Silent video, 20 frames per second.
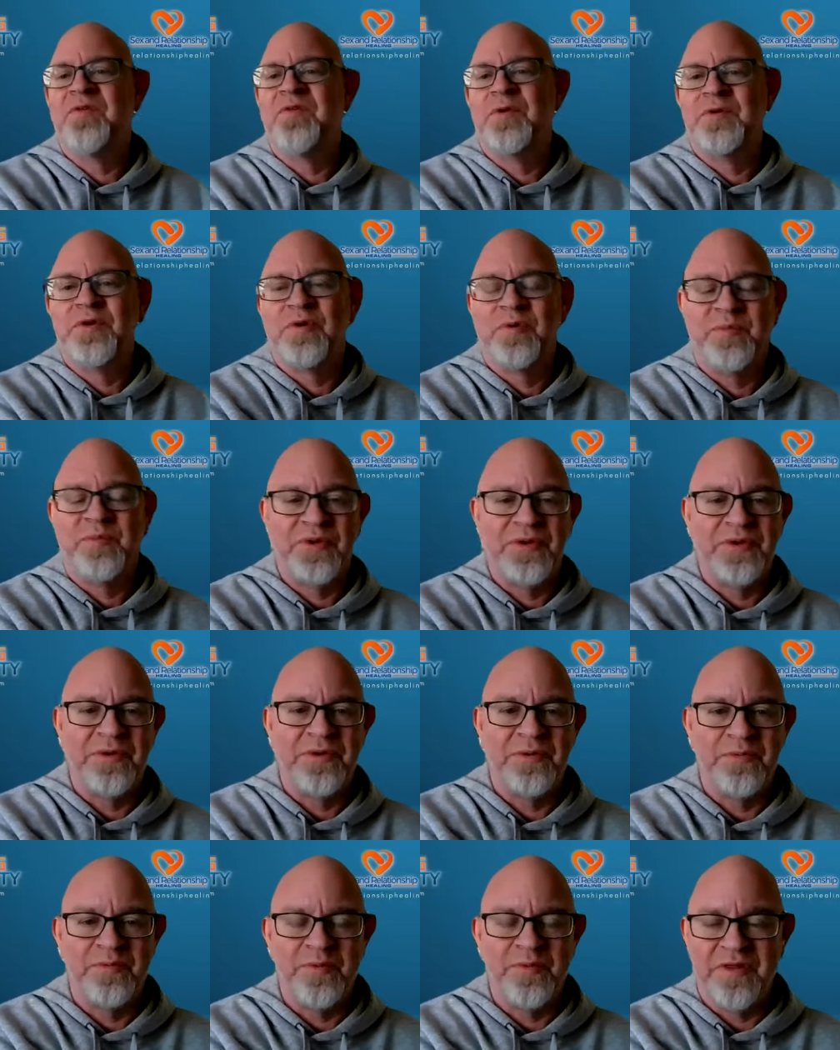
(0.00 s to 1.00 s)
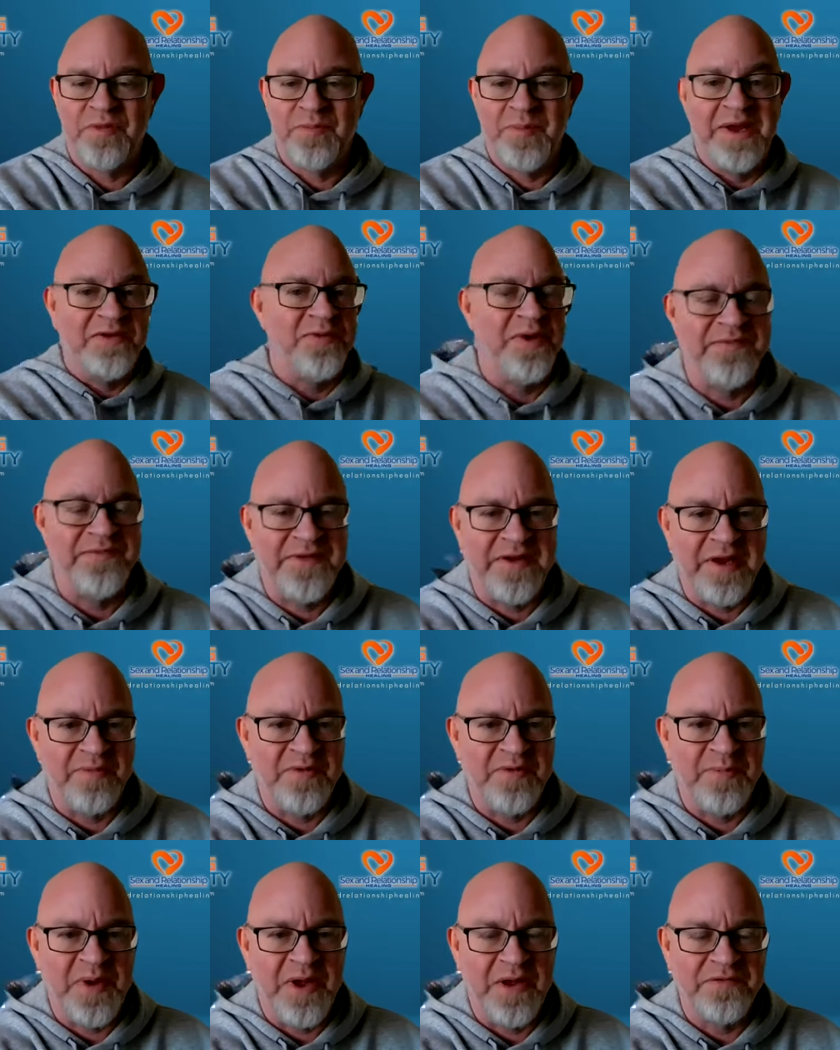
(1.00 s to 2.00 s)
vulnerable with my 12 step
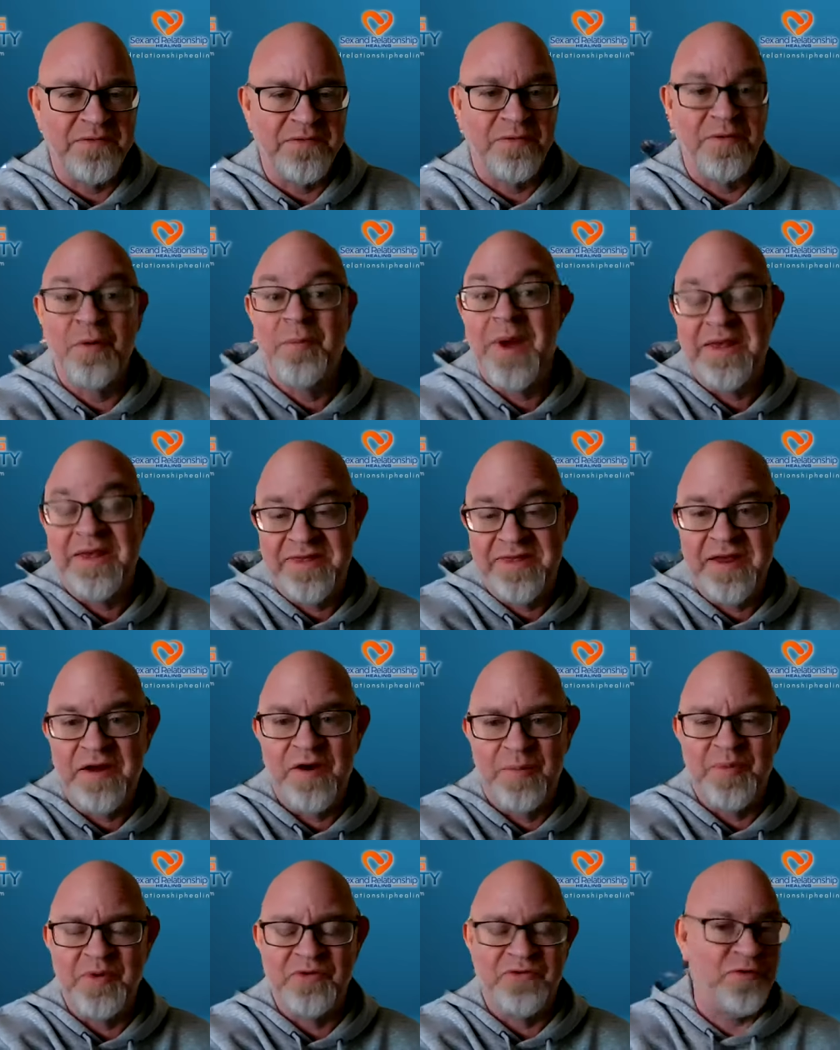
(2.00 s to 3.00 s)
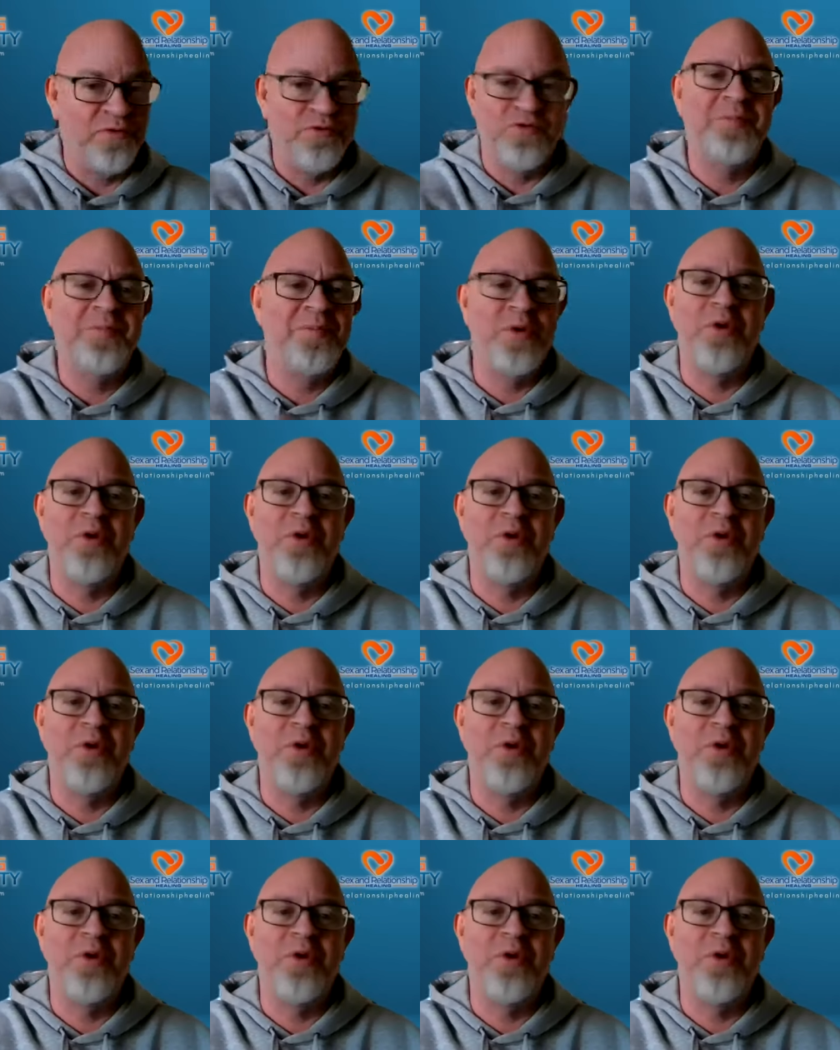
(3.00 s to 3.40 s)
sponsor or my therapist who's,